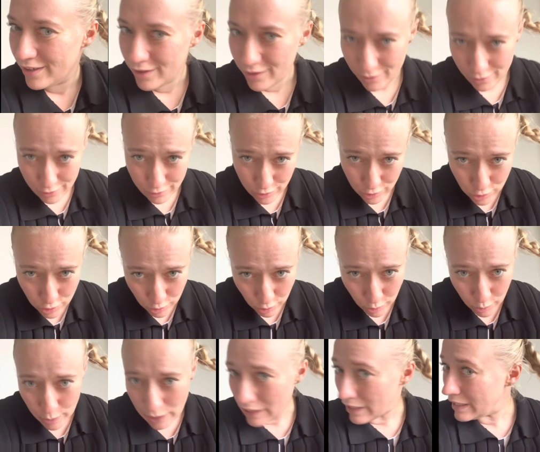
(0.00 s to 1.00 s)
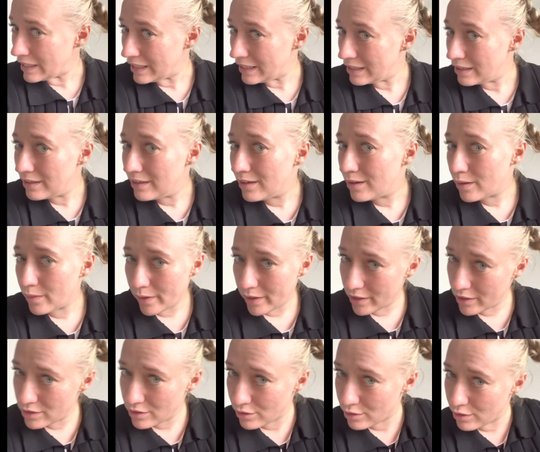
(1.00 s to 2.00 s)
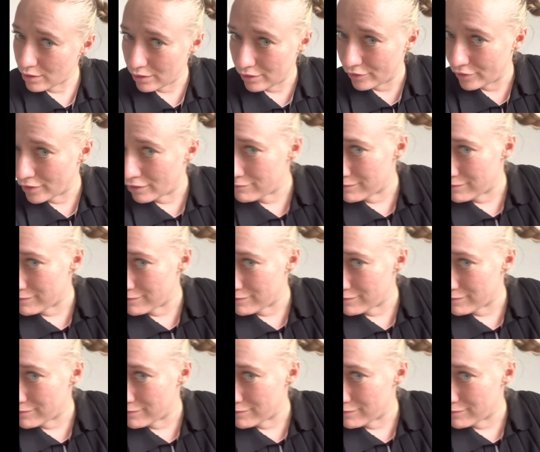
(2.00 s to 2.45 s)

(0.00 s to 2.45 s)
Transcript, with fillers: Also so windy wanted to go for a